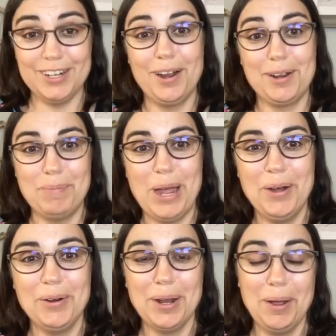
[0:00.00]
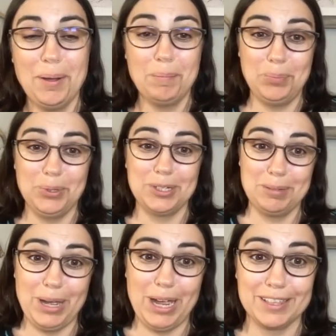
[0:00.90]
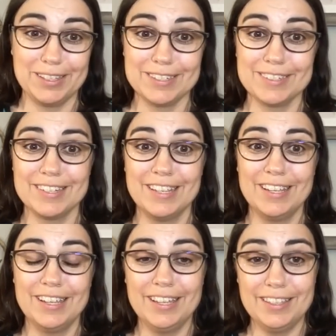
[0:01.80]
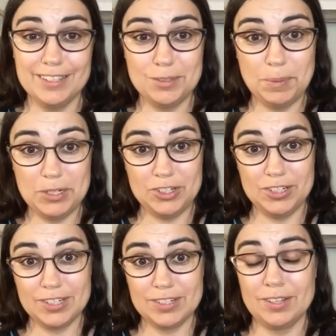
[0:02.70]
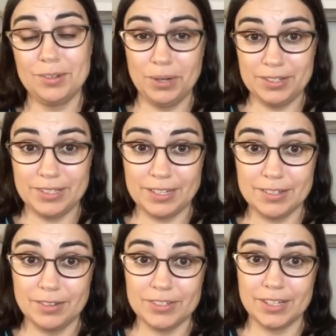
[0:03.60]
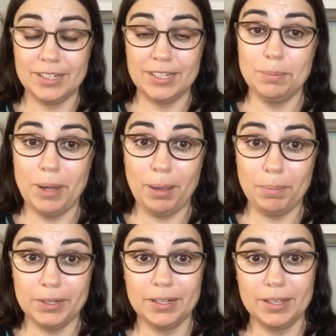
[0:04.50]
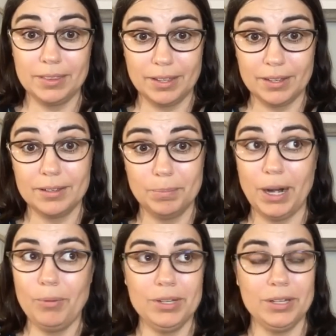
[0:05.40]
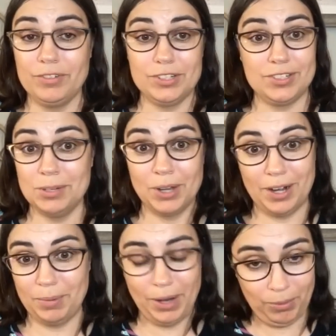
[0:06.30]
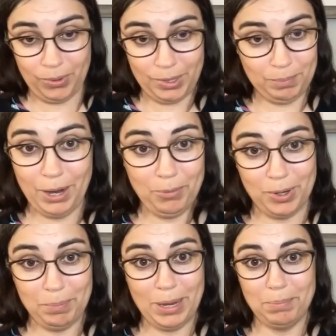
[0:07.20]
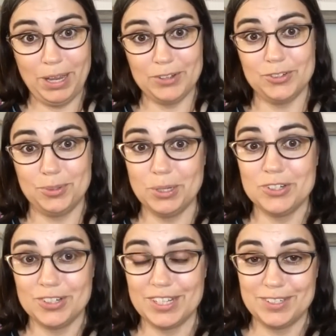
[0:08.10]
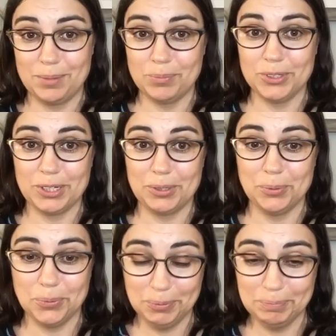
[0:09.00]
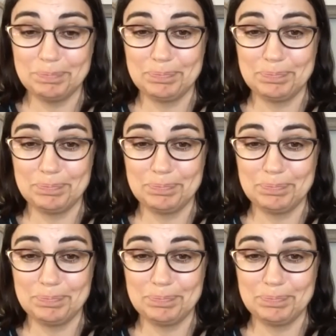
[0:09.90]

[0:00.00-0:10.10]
talk about um, bringing back this, this species. Cause otherwise that stuff's going to keep happening, I think, but I would love to see one. I mean, I want to, I want a pet passenger pigeon. They seem really cool.